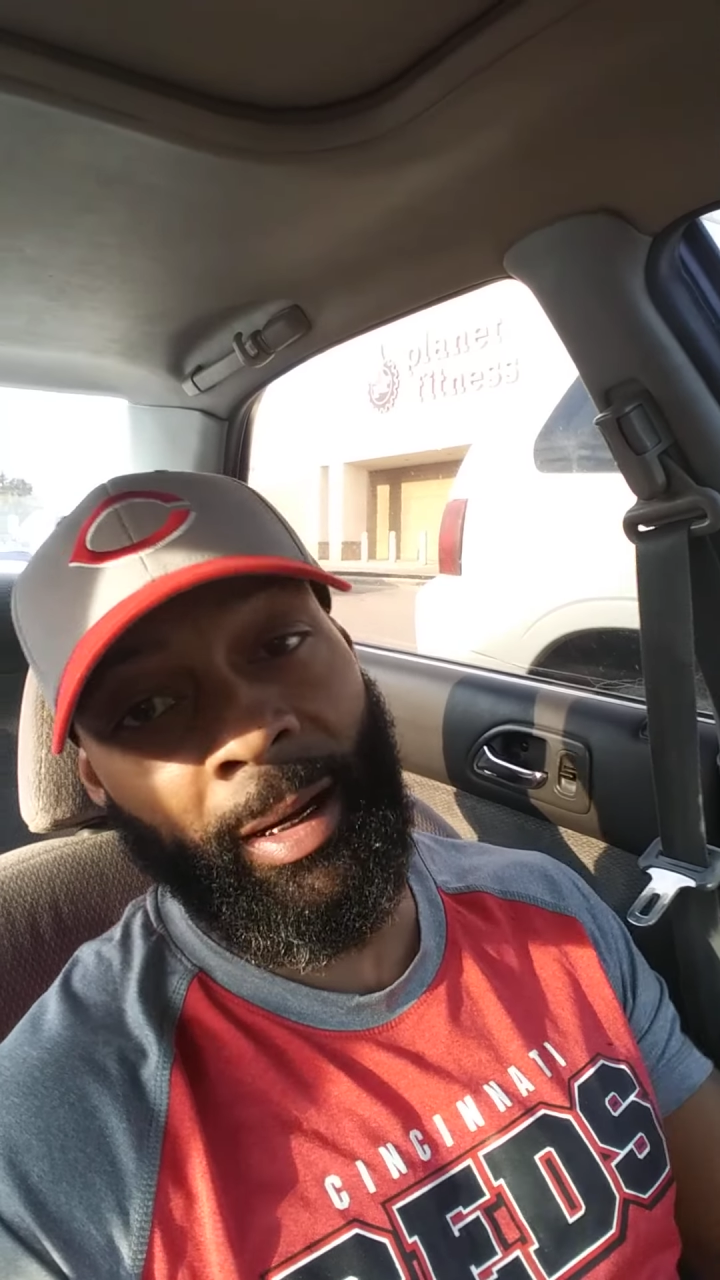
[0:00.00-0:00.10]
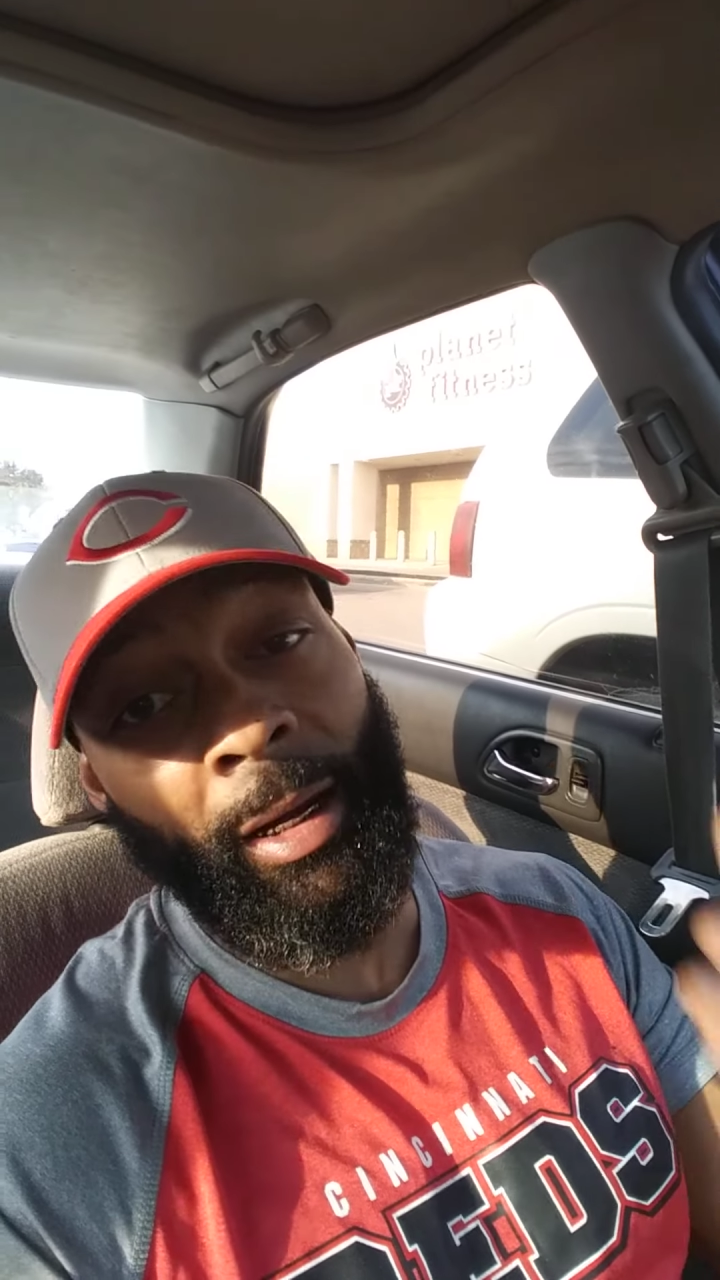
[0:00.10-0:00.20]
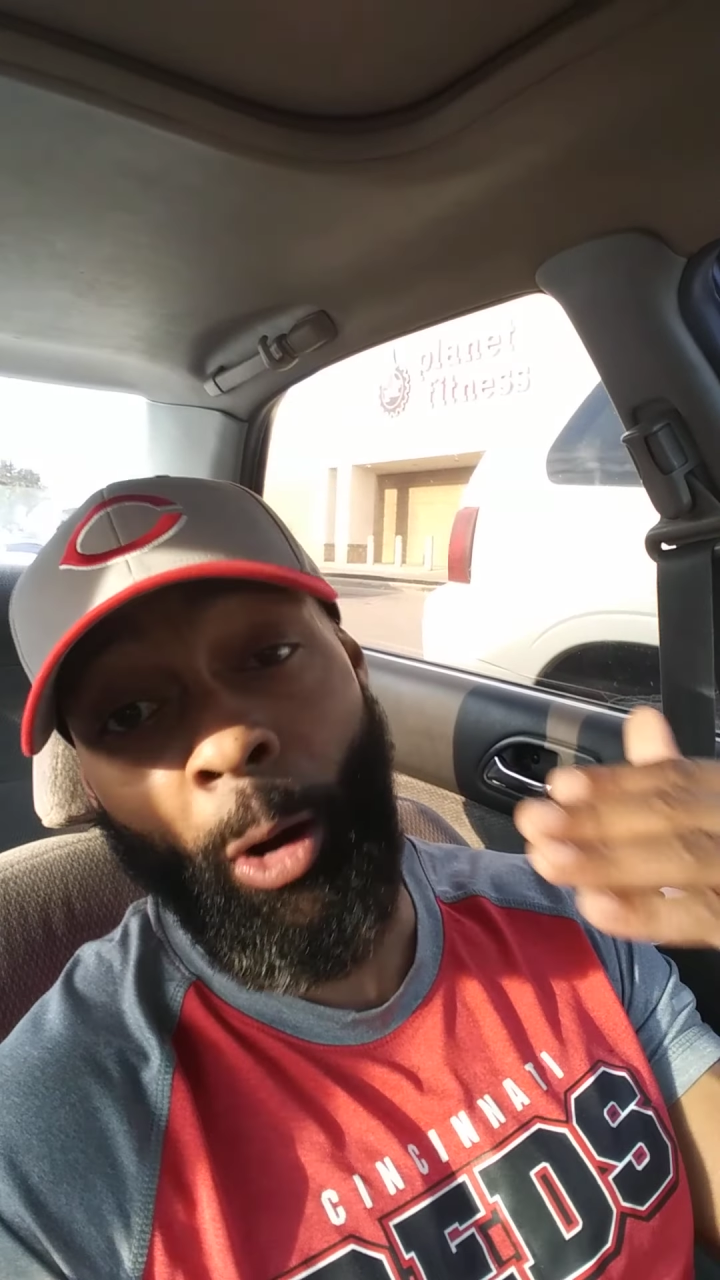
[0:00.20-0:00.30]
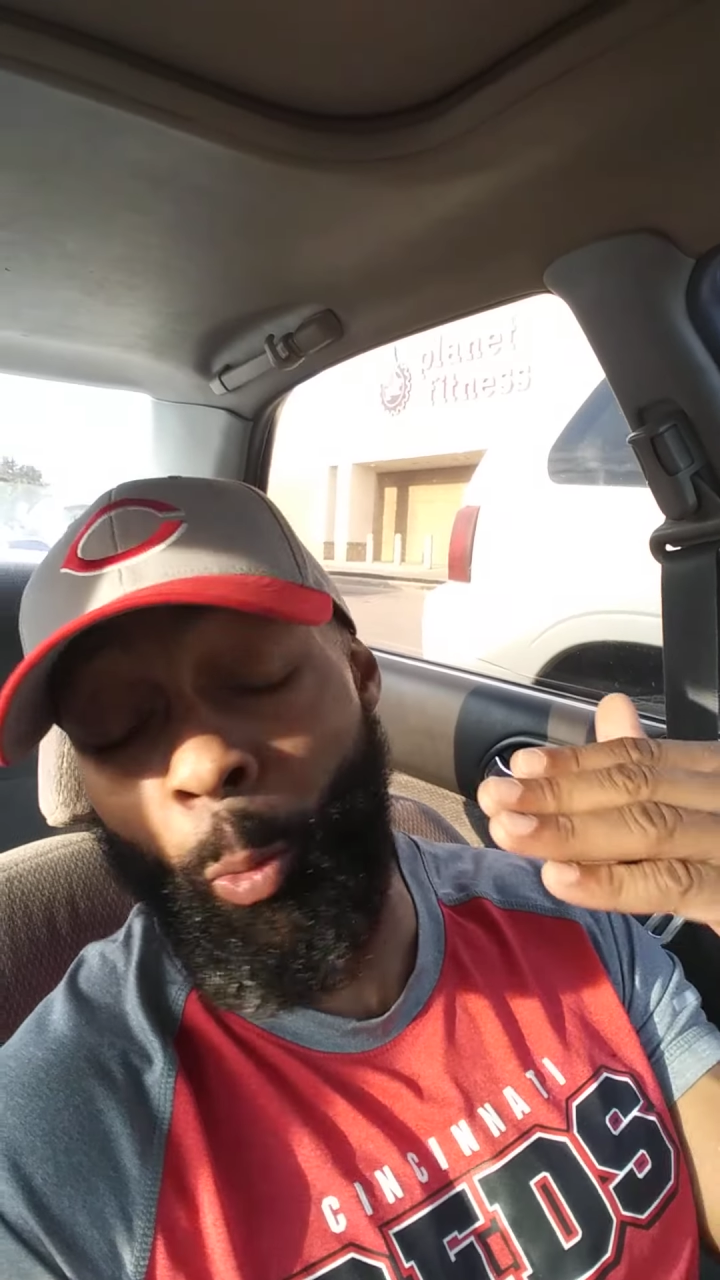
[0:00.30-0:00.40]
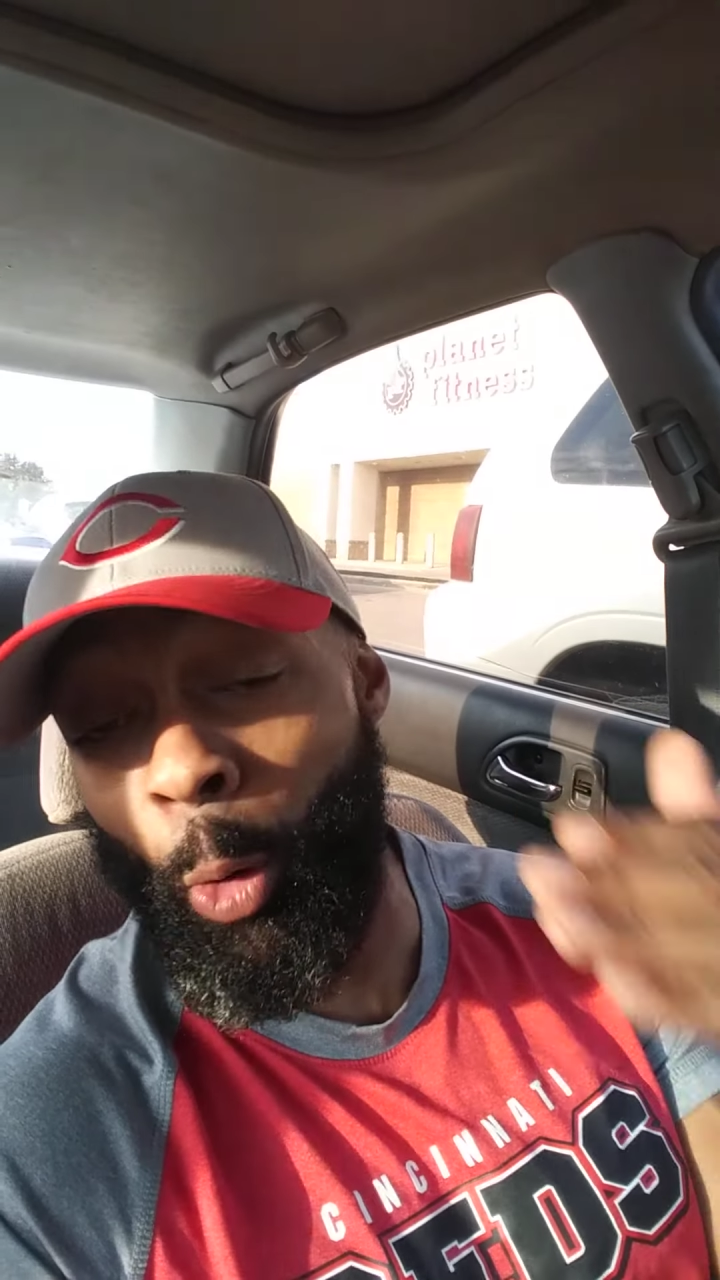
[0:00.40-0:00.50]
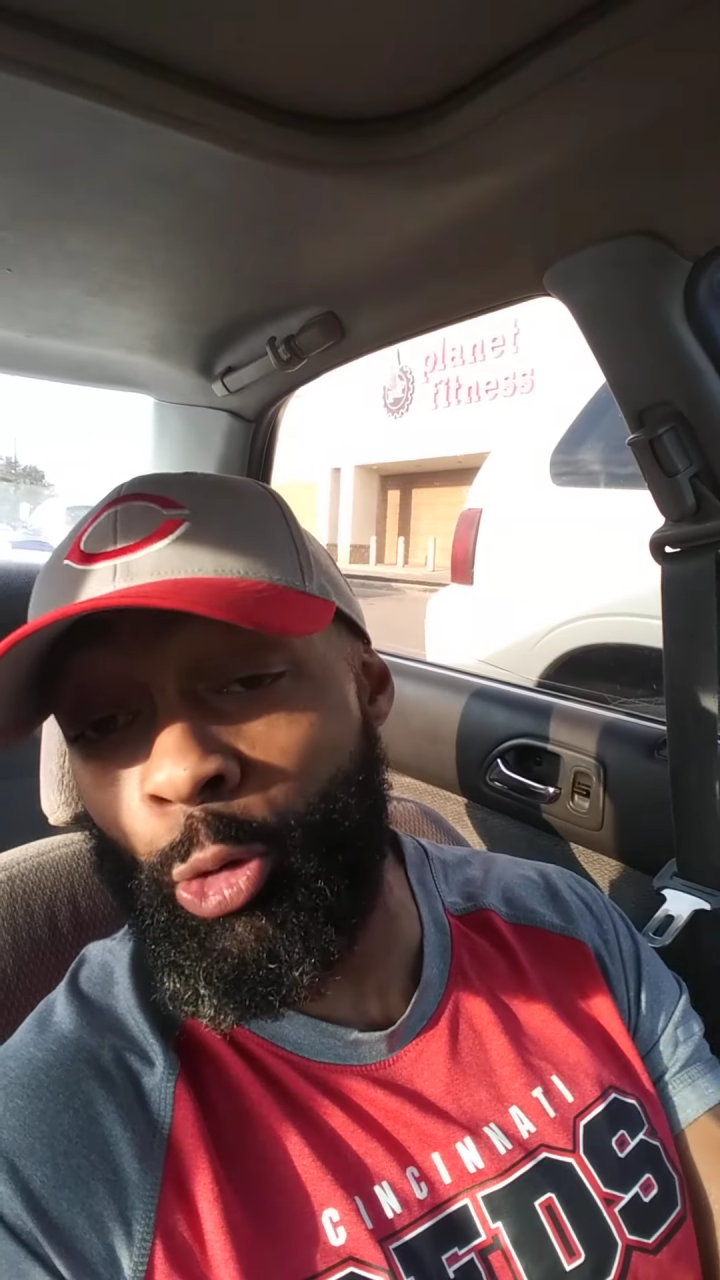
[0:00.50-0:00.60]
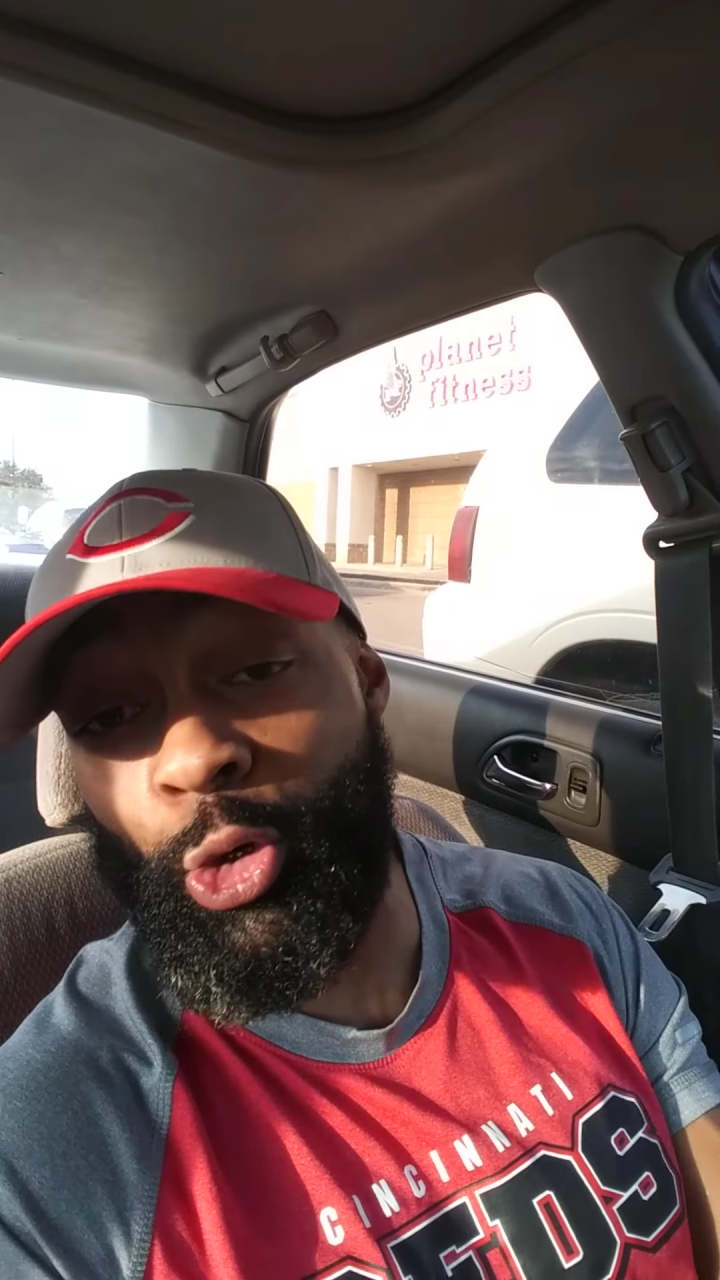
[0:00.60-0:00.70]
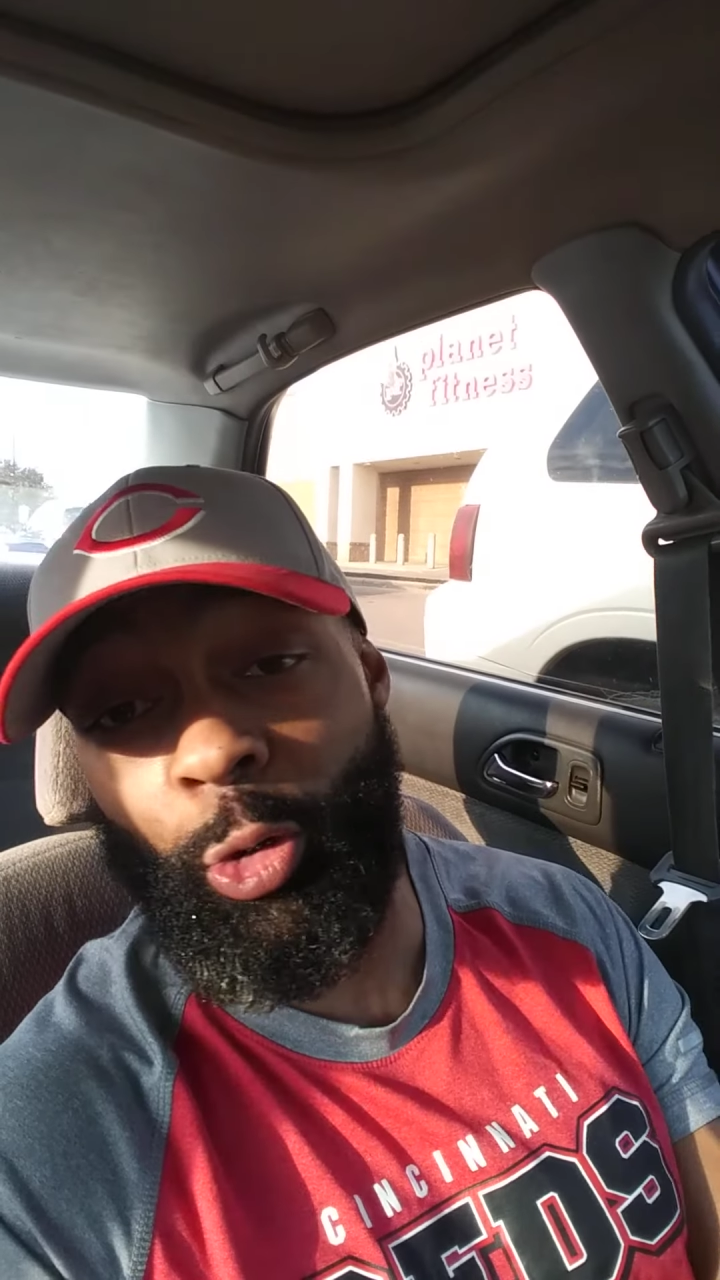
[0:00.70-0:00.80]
They don't want